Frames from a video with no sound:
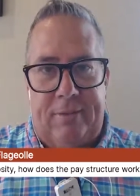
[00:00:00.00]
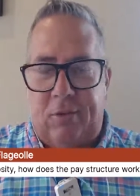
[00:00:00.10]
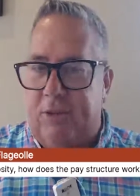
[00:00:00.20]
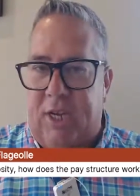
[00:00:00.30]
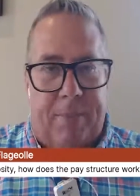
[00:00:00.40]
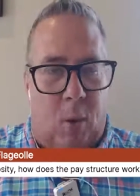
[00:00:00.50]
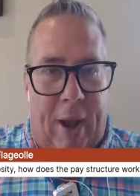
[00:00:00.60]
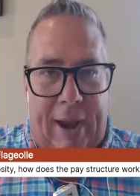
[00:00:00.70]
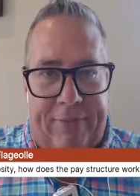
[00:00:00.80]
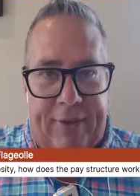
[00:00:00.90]
Don't tell my
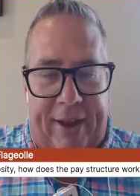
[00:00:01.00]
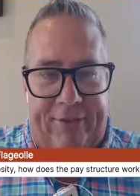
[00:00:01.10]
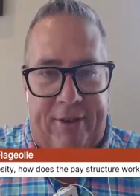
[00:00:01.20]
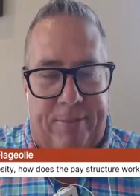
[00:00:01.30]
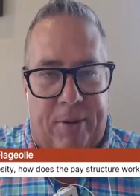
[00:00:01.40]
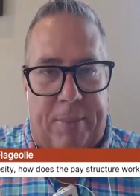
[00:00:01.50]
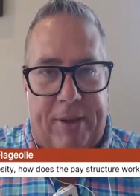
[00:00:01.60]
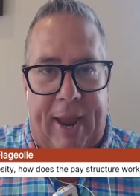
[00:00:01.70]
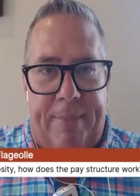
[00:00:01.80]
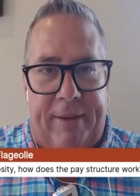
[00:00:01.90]
wife that. She'd
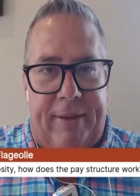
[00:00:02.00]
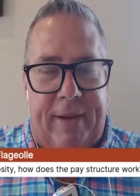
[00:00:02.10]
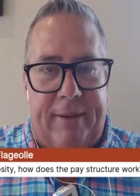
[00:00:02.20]
probably have me